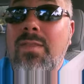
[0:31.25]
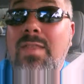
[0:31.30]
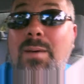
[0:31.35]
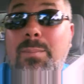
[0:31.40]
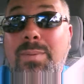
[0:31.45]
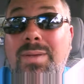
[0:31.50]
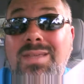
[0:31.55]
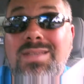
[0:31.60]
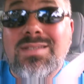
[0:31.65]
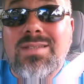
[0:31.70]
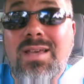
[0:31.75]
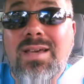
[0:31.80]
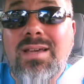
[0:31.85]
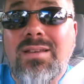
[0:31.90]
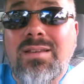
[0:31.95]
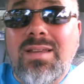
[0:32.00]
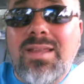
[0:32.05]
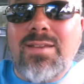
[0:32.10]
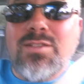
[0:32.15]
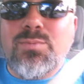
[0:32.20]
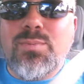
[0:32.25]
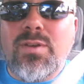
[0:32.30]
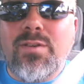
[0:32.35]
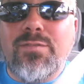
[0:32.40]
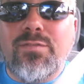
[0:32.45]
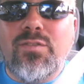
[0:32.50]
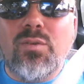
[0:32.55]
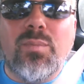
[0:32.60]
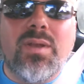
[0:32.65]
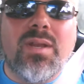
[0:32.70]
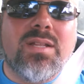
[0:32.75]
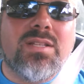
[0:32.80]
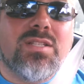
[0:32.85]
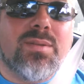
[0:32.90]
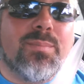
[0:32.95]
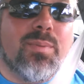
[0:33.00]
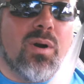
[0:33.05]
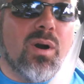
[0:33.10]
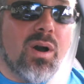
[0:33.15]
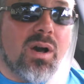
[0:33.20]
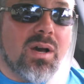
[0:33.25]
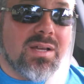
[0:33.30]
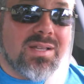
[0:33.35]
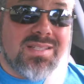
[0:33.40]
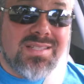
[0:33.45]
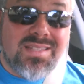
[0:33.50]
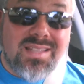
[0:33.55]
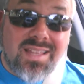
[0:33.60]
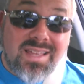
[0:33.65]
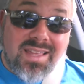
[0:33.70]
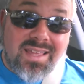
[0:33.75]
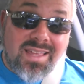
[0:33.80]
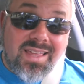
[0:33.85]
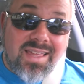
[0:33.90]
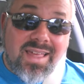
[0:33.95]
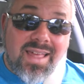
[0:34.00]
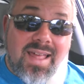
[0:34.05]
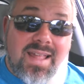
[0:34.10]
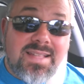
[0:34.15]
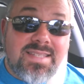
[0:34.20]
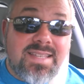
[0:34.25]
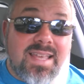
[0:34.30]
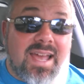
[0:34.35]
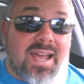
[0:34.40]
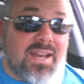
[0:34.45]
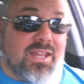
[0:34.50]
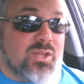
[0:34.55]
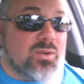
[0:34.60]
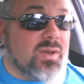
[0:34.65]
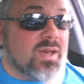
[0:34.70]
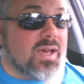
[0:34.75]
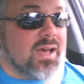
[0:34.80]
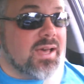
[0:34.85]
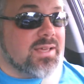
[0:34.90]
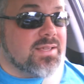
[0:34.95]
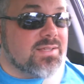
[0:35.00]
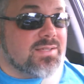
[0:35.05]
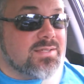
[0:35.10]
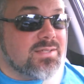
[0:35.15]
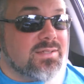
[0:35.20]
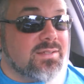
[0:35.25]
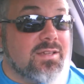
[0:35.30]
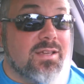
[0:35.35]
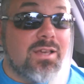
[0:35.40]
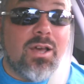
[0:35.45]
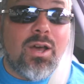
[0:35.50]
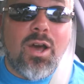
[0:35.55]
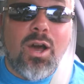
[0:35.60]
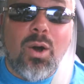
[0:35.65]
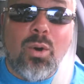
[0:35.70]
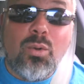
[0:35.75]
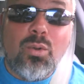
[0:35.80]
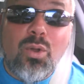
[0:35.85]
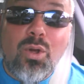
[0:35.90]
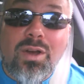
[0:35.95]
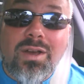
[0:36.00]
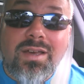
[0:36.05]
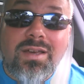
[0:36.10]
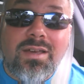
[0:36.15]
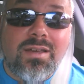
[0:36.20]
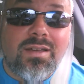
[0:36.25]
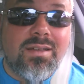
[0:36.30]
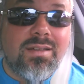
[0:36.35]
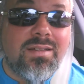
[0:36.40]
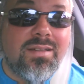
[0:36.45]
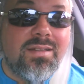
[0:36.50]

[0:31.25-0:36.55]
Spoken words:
That being said, it gives me a few minutes to pause and say hi to you guys. Oh, look.